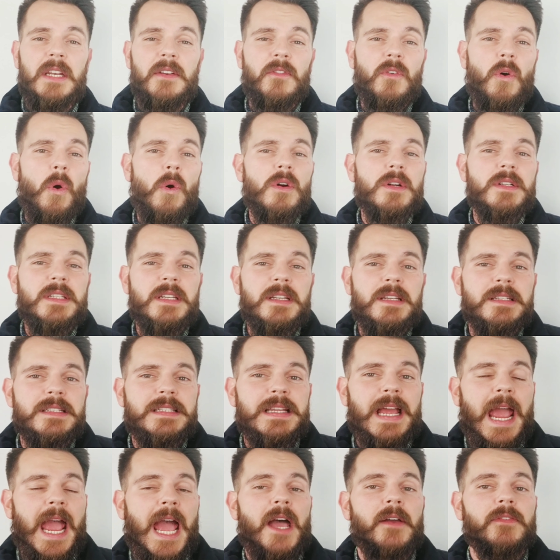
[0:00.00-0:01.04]
And of course, it
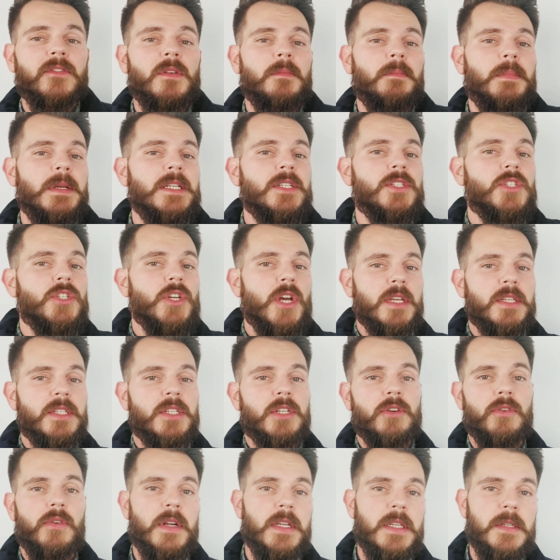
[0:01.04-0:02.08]
doesn't have to be
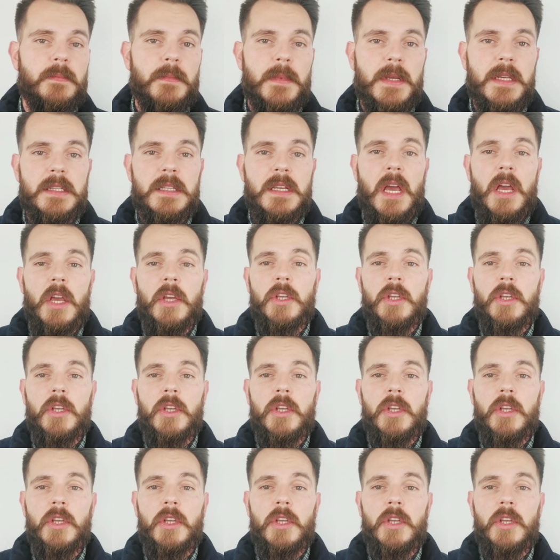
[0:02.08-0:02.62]
just Christmas.